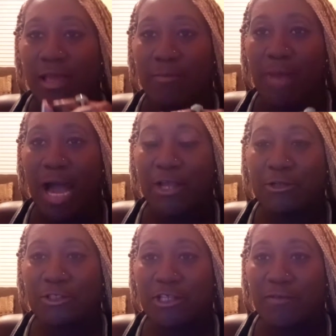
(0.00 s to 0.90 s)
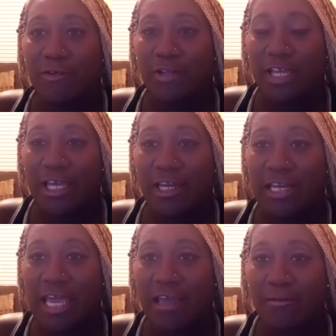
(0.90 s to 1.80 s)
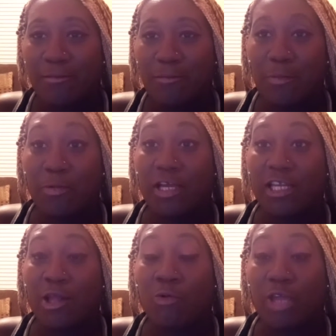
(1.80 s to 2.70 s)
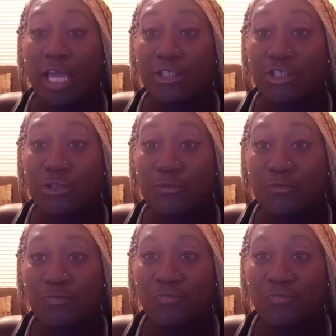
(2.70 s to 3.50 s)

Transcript: and buy your stuff on the internet. People can locate you